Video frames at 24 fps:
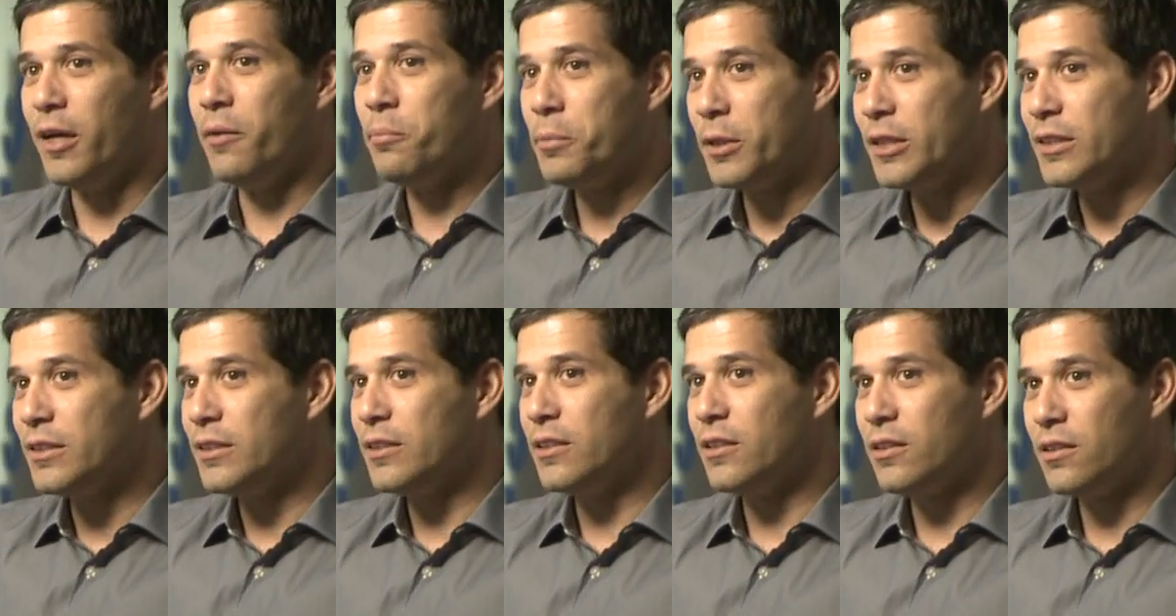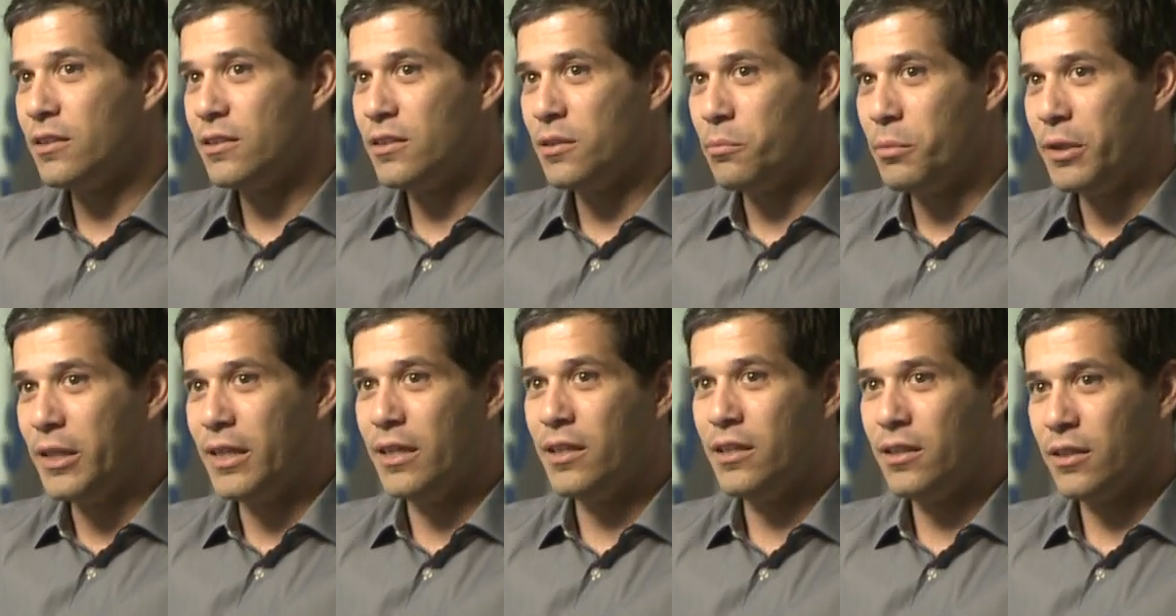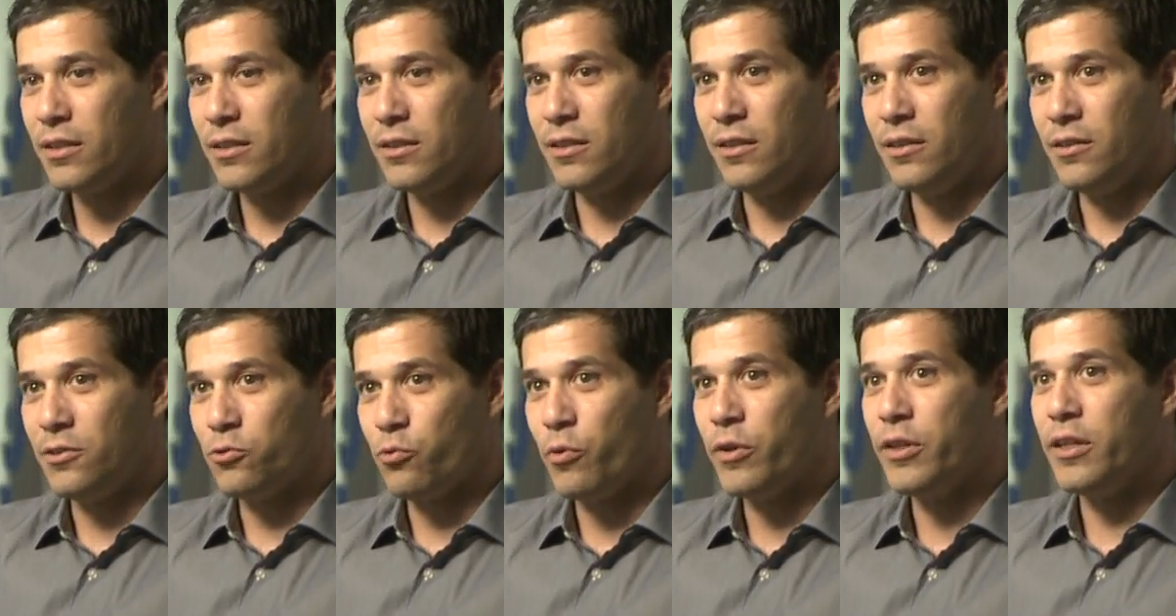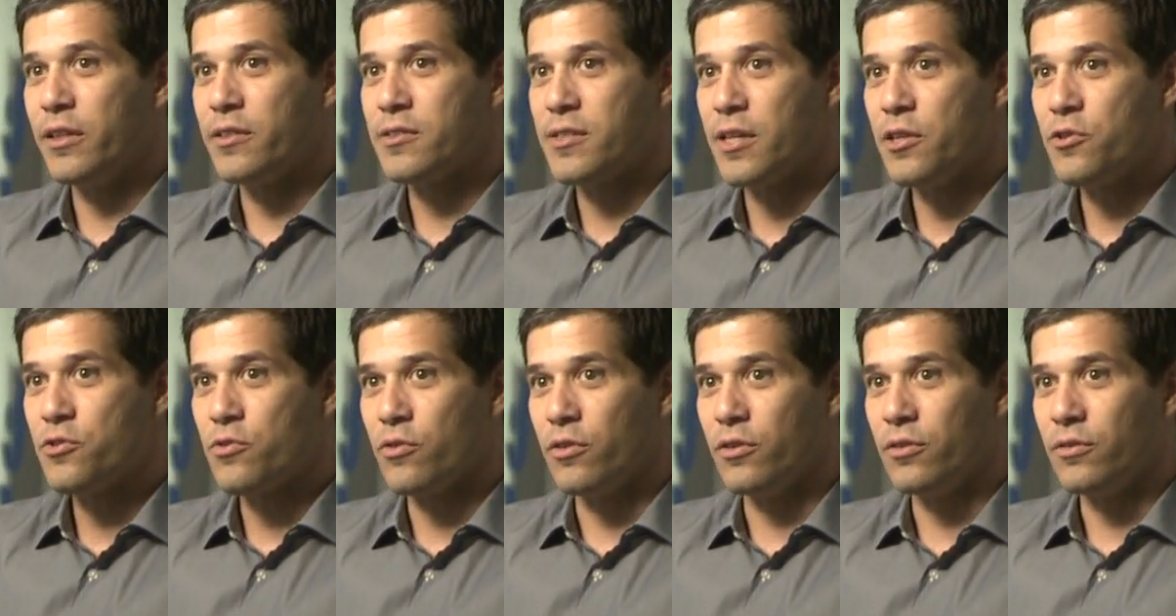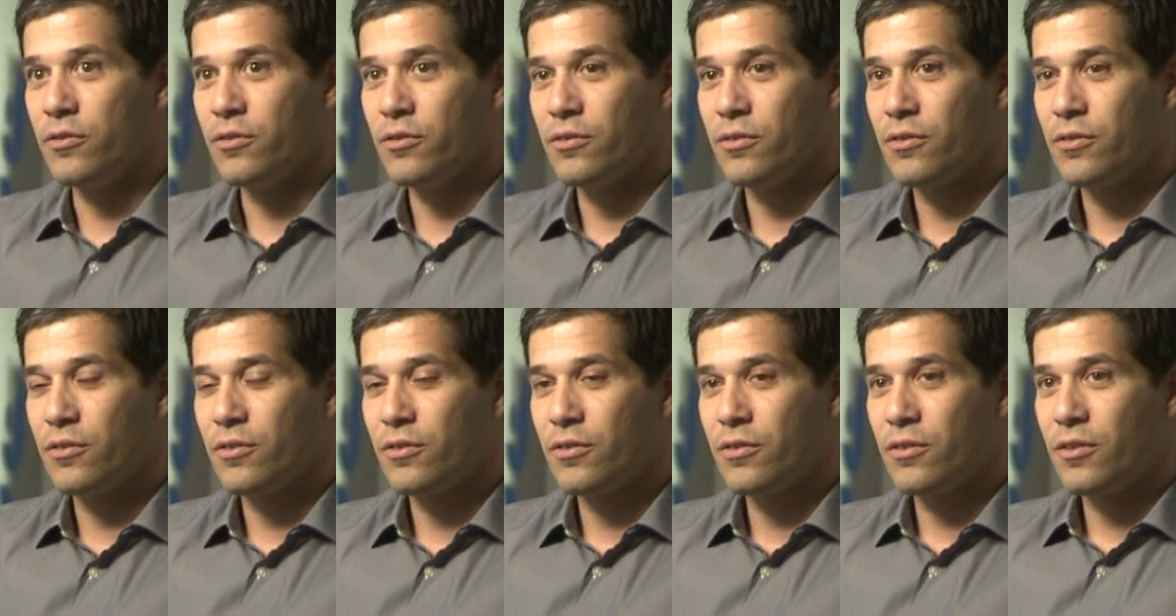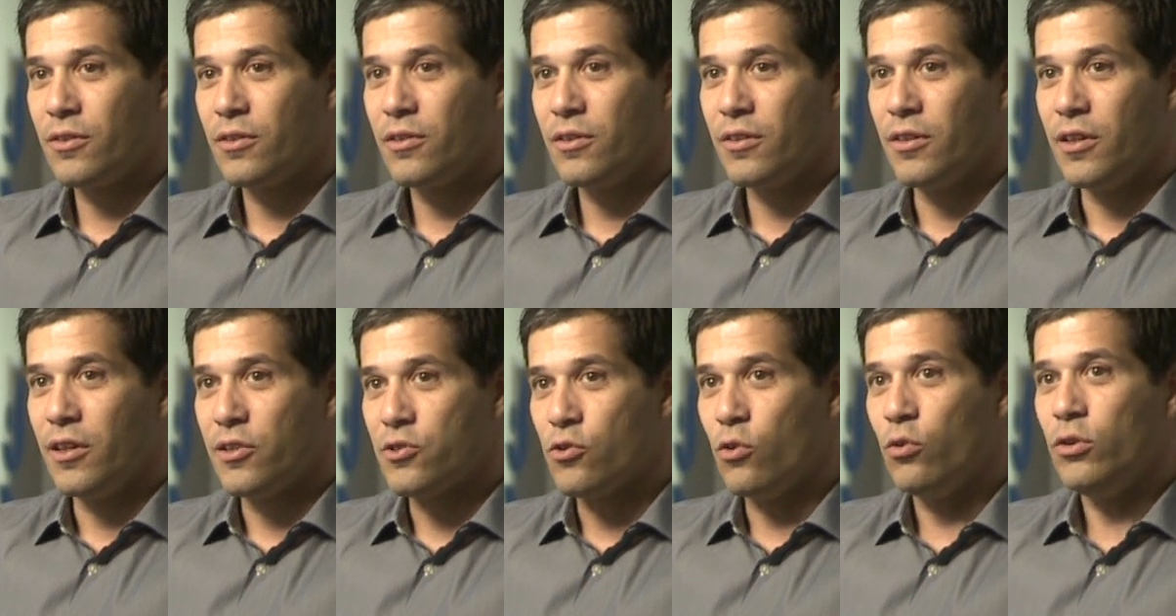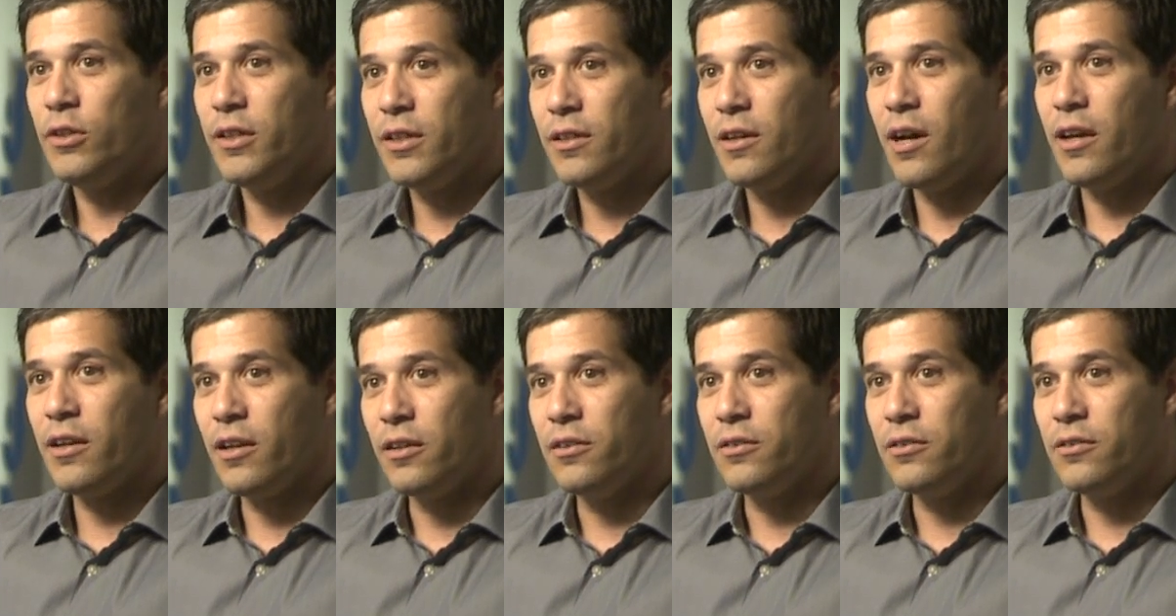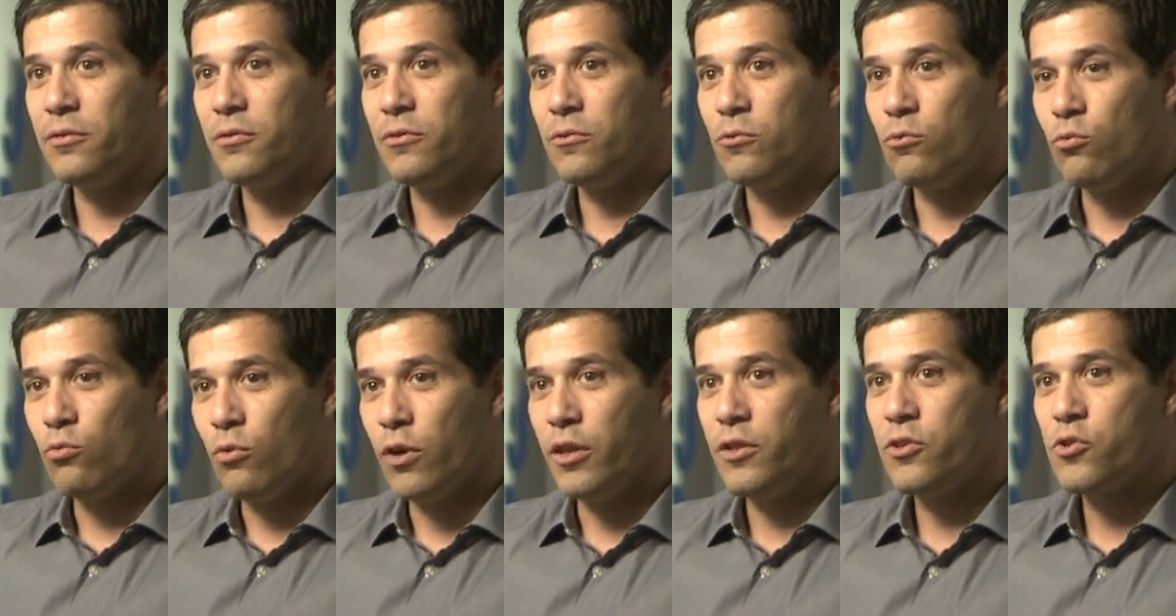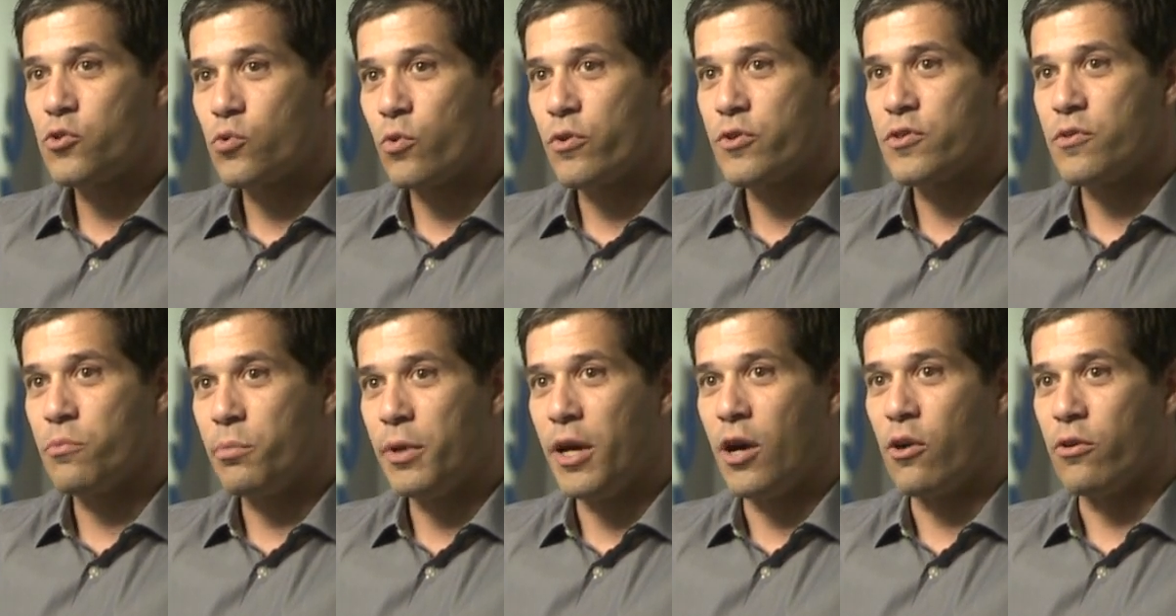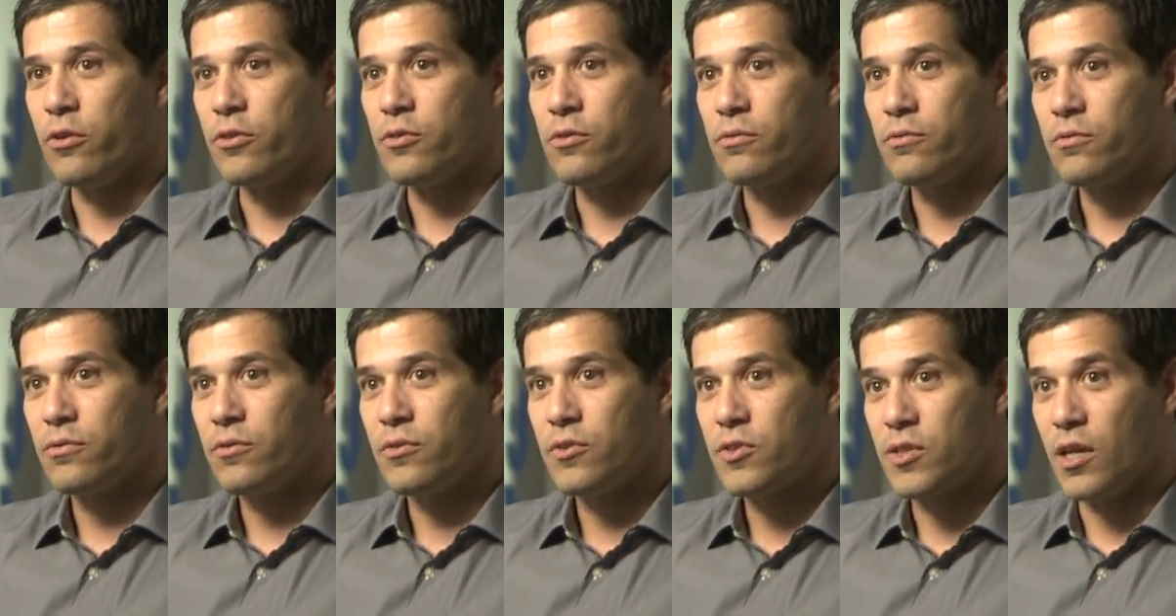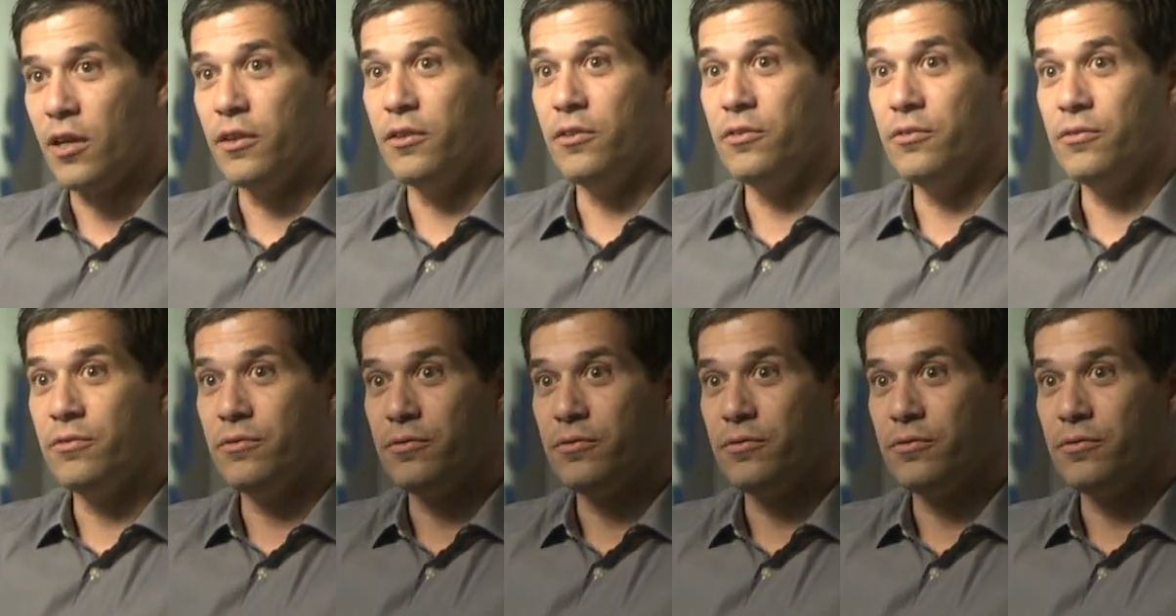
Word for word: up until the beginning of the 20th century, has only gone on one source of power, sun.